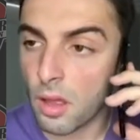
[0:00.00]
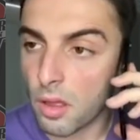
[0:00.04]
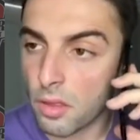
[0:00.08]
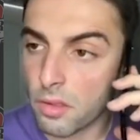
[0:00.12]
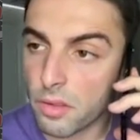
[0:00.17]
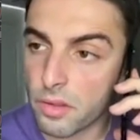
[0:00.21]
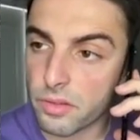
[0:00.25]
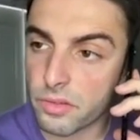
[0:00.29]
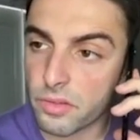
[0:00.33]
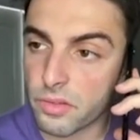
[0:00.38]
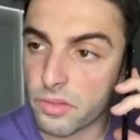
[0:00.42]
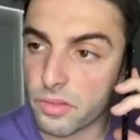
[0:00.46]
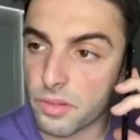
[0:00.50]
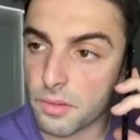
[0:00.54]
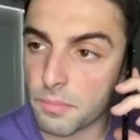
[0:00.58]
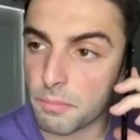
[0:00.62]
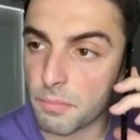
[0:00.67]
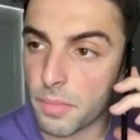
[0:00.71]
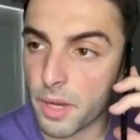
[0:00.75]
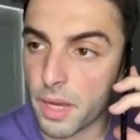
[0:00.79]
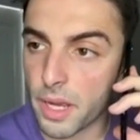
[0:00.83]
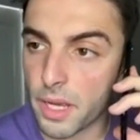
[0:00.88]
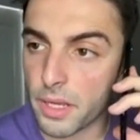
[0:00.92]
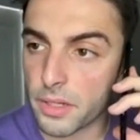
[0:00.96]
This is
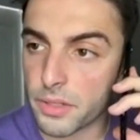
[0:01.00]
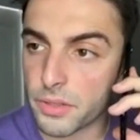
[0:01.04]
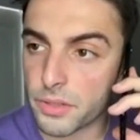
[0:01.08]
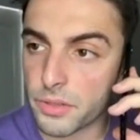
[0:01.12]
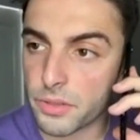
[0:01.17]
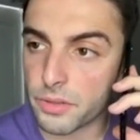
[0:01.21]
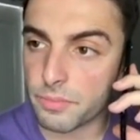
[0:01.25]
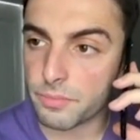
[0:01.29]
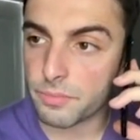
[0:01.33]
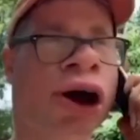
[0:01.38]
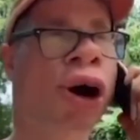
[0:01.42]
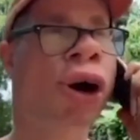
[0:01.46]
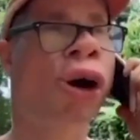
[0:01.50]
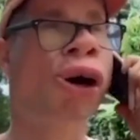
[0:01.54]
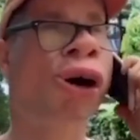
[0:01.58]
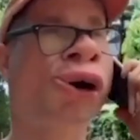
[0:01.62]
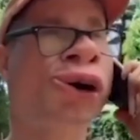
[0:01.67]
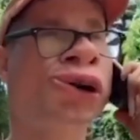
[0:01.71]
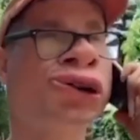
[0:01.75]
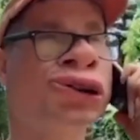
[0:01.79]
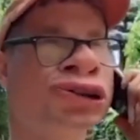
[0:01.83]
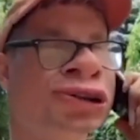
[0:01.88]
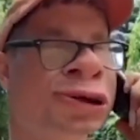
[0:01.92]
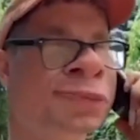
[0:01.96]
Sebastian. Oh,
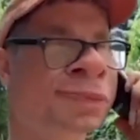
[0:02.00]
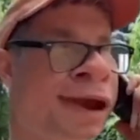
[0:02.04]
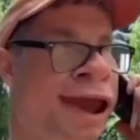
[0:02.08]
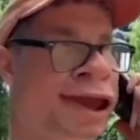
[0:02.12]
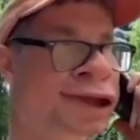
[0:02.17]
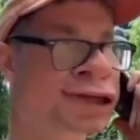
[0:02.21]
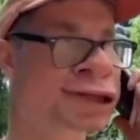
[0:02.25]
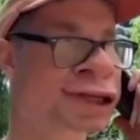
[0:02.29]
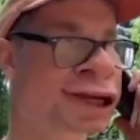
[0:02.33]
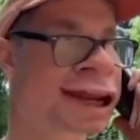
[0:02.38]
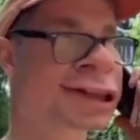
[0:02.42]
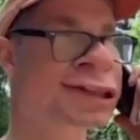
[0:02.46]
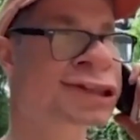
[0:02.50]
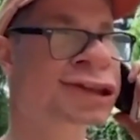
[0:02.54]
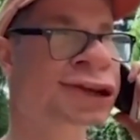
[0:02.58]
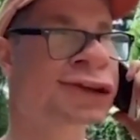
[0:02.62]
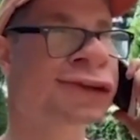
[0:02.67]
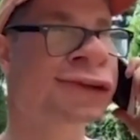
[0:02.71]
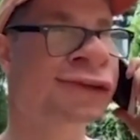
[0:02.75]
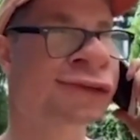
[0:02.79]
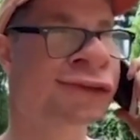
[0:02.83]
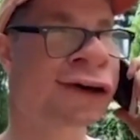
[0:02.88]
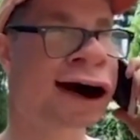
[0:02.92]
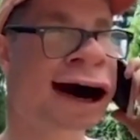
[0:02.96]
Sebastian, it's your
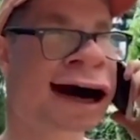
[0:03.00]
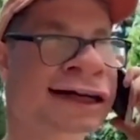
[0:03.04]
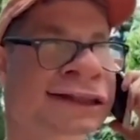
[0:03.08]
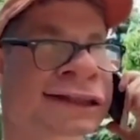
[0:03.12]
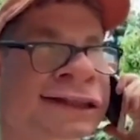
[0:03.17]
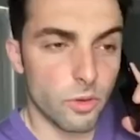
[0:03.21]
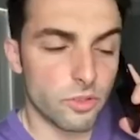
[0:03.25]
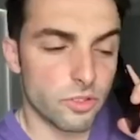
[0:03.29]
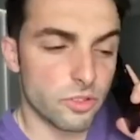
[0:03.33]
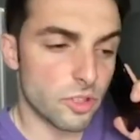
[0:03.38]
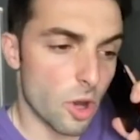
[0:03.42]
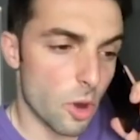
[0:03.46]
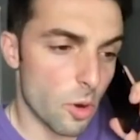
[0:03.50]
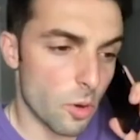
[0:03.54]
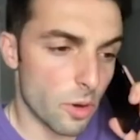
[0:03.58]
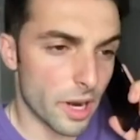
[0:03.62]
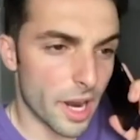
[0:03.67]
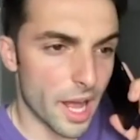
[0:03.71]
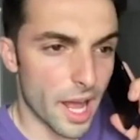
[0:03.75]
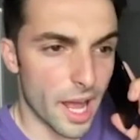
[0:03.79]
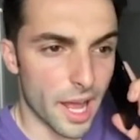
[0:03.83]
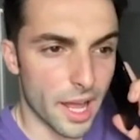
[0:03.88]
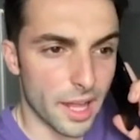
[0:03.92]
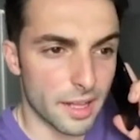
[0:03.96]
father. What's going
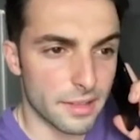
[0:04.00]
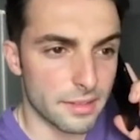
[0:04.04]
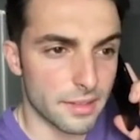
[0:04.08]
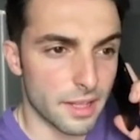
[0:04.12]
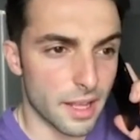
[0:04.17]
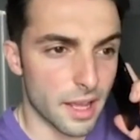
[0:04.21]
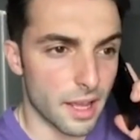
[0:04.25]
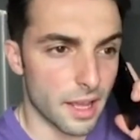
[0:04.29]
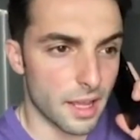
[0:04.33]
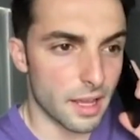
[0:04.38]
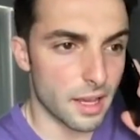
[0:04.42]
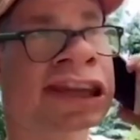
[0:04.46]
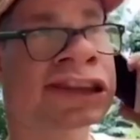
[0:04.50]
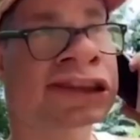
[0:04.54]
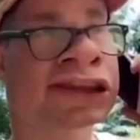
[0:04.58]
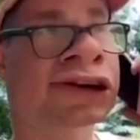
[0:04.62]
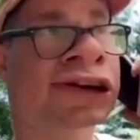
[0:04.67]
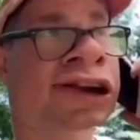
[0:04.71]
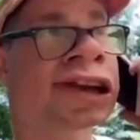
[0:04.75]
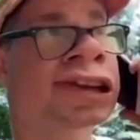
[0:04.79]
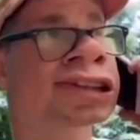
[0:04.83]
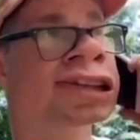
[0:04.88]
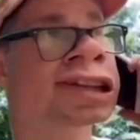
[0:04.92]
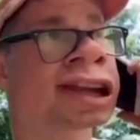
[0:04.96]
on there? The
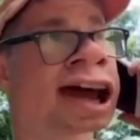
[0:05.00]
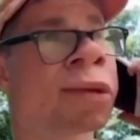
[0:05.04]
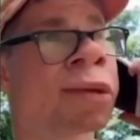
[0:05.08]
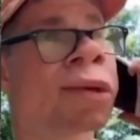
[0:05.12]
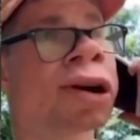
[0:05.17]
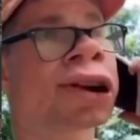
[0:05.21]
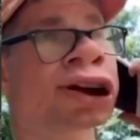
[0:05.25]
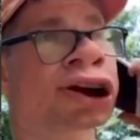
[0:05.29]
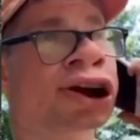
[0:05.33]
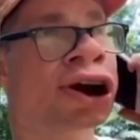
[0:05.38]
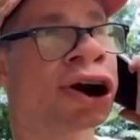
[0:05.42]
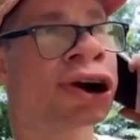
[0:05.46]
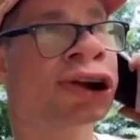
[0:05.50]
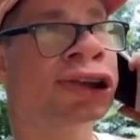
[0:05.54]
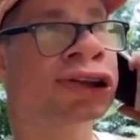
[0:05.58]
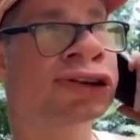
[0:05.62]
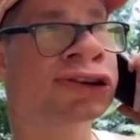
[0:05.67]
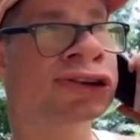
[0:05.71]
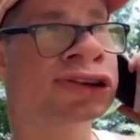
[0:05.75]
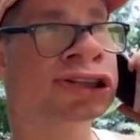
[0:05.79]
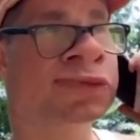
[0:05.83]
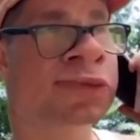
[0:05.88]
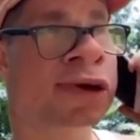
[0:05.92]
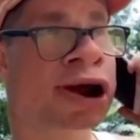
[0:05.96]
reason I want to call you
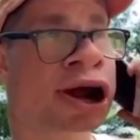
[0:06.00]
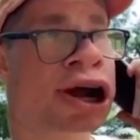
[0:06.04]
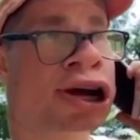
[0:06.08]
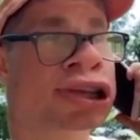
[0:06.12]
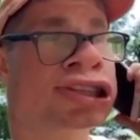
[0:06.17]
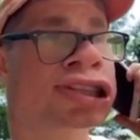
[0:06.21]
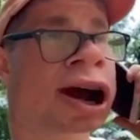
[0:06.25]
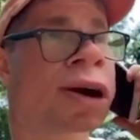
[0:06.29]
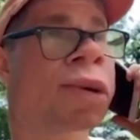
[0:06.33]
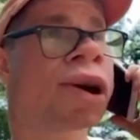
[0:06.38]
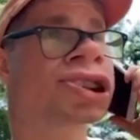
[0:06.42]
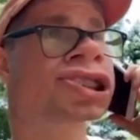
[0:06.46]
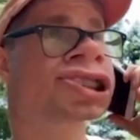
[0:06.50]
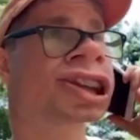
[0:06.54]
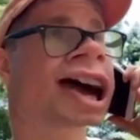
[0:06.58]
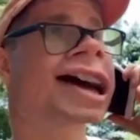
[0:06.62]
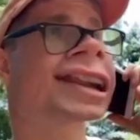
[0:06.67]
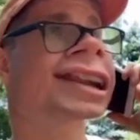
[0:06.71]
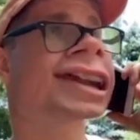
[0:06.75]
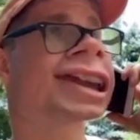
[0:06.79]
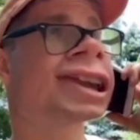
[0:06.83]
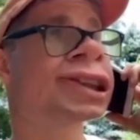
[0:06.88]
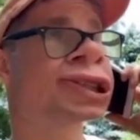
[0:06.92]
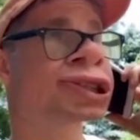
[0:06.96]
is because I was on an
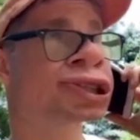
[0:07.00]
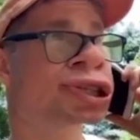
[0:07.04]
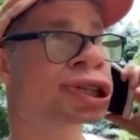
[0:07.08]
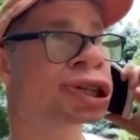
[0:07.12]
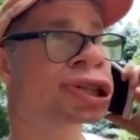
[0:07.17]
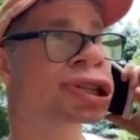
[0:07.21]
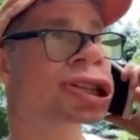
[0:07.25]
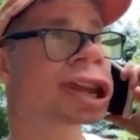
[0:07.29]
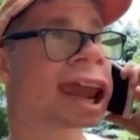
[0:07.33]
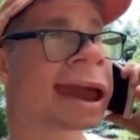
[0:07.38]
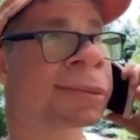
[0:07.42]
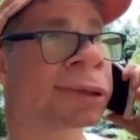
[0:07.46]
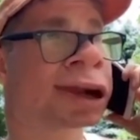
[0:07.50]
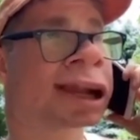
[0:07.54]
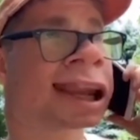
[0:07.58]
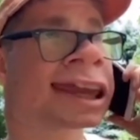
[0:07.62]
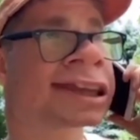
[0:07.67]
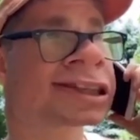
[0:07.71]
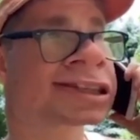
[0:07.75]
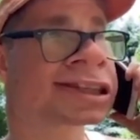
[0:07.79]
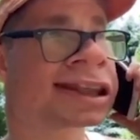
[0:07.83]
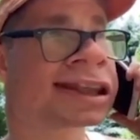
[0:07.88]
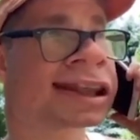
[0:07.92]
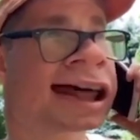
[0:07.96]
Insta scam
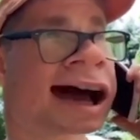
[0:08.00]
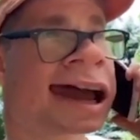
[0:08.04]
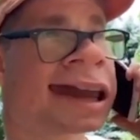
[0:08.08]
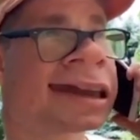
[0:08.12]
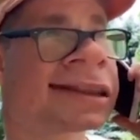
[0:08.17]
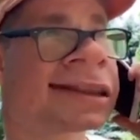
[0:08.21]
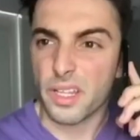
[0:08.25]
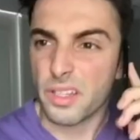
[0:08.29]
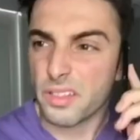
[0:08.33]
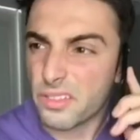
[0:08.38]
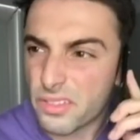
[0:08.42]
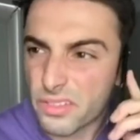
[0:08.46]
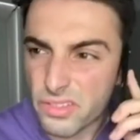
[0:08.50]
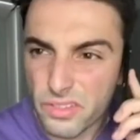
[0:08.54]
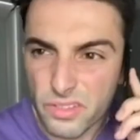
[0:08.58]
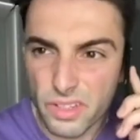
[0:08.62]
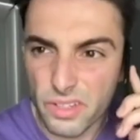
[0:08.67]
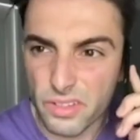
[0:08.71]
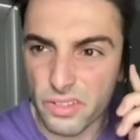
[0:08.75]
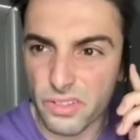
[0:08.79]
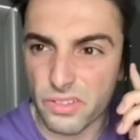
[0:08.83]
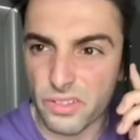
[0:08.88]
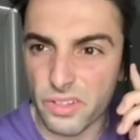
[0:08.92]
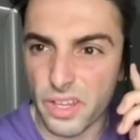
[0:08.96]
last night. Insta
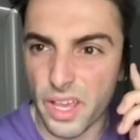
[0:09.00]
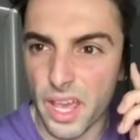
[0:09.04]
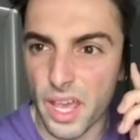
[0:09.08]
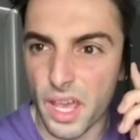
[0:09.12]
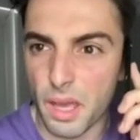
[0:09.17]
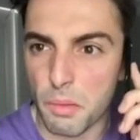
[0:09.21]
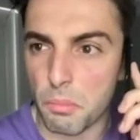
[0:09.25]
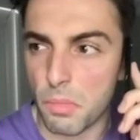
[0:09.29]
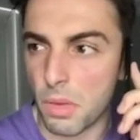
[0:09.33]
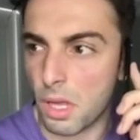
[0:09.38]
scam?